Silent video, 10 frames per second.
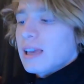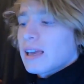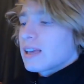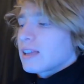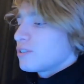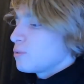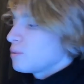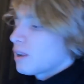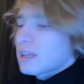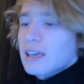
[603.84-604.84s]
can do a
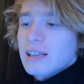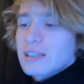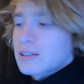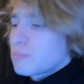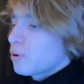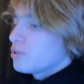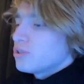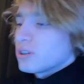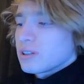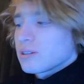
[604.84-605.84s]
lot of kicks and
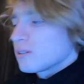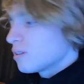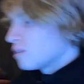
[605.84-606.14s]
punches.